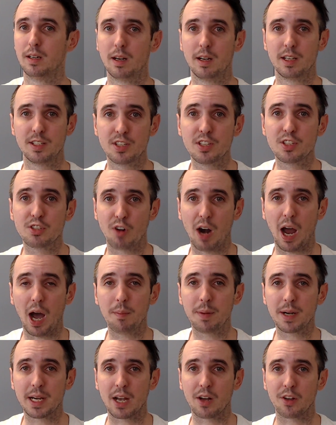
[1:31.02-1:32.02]
Sister
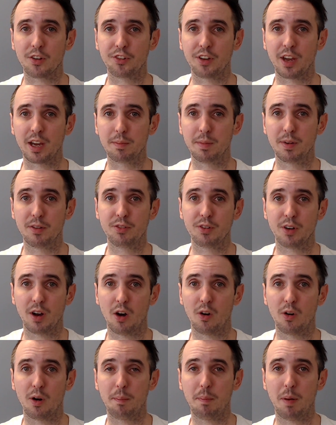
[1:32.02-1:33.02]
Abigail segments
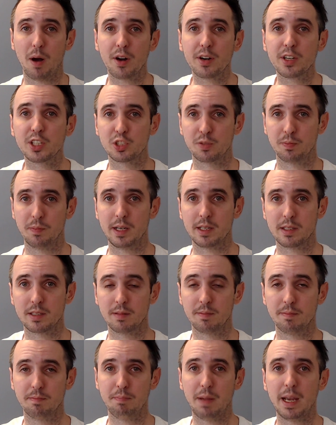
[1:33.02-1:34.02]
are a punishment
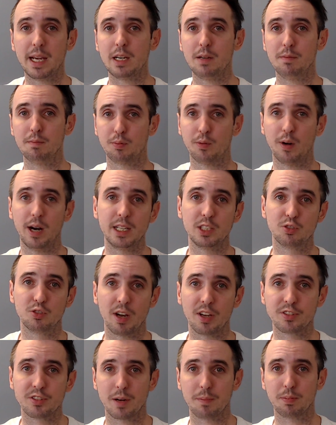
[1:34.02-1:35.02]
making Bray
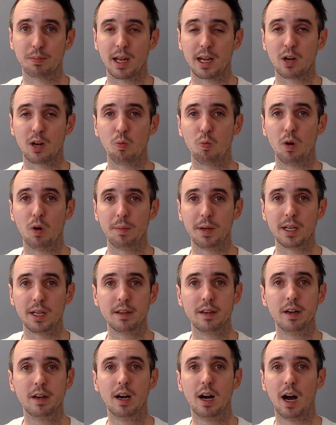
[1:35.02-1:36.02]
dress up like a woman
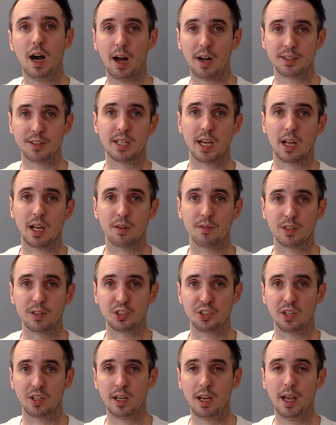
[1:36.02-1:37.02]
on
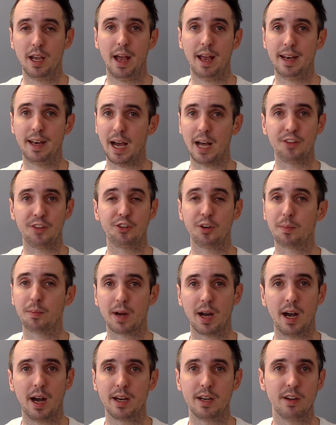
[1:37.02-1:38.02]
television and not some
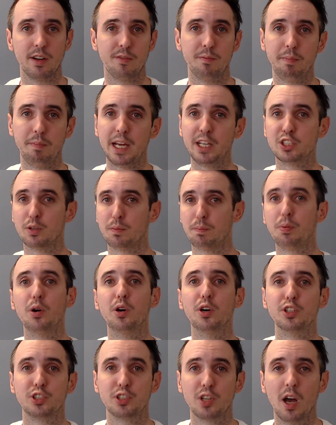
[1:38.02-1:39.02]
kind of major
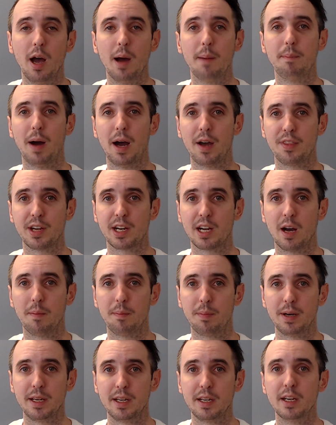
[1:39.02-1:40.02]
push by the
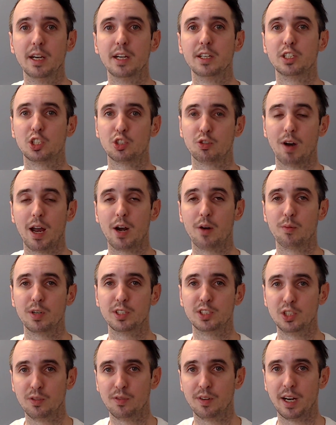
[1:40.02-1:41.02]
company to try to
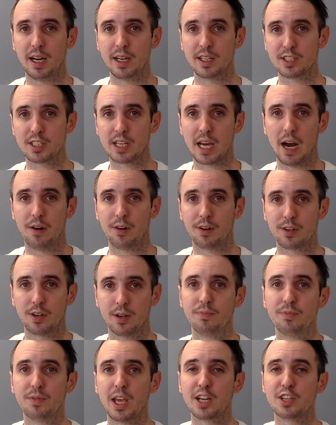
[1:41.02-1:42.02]
rejuvenate his
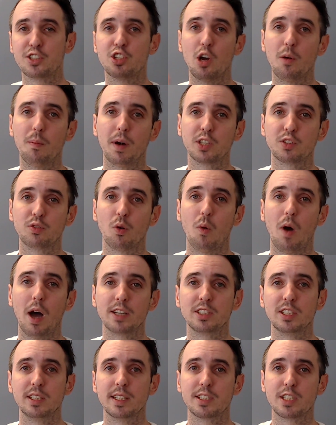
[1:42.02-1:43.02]
character. Thanks so much for
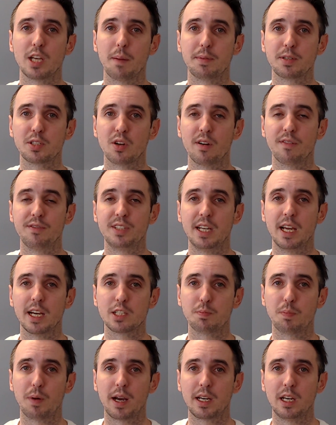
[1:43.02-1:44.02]
watching this episode of DS
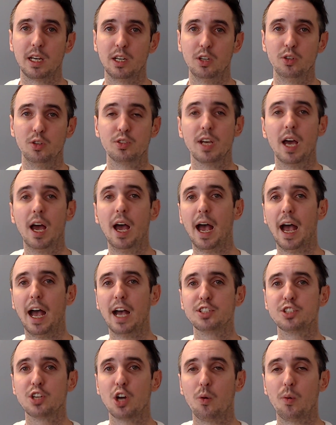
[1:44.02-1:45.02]
Breaking News.
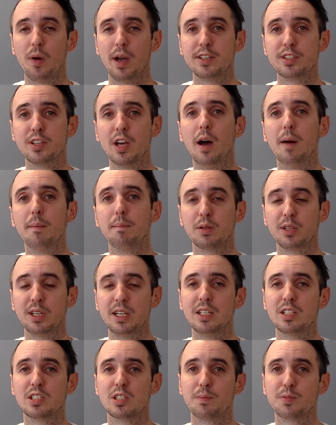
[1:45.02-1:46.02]
As always,
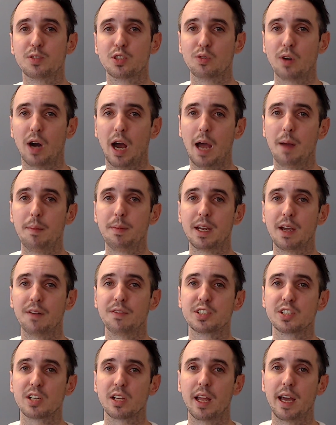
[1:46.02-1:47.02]
please subscribe, give
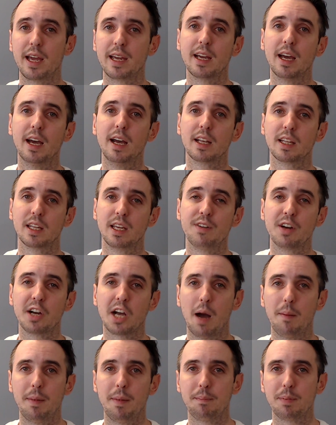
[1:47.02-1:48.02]
us a like, leave a
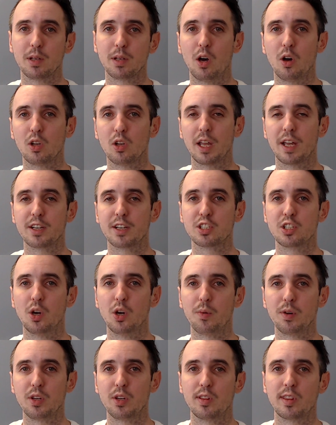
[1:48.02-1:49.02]
comment below, let us know
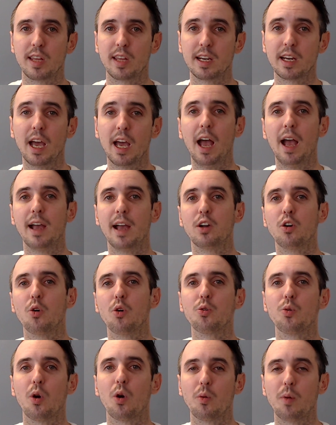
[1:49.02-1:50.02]
what you think, and go
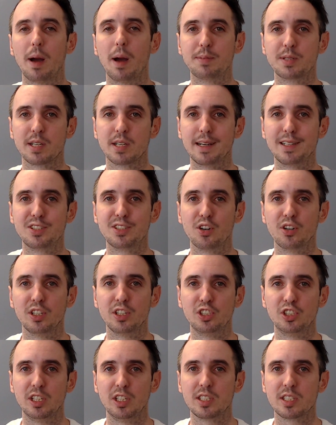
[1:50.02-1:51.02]
to our website,
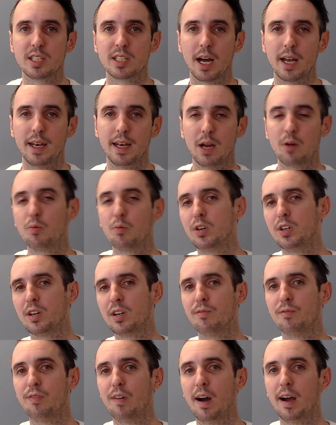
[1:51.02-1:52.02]
dirtysheets.net, where you
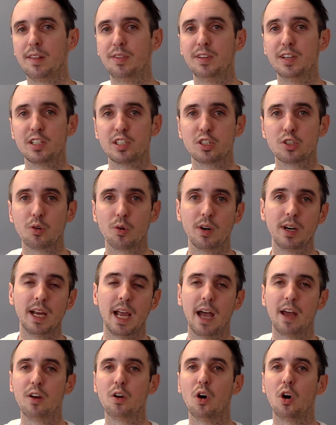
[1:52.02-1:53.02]
can find this story
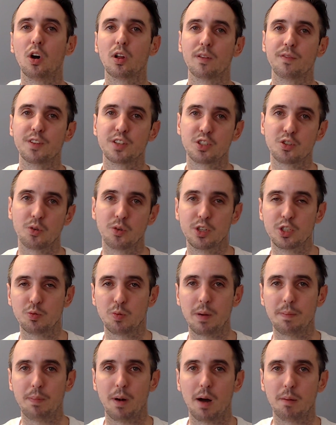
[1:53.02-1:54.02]
and all of the stories
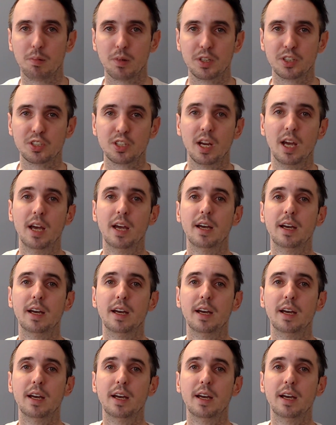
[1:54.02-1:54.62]
we publish.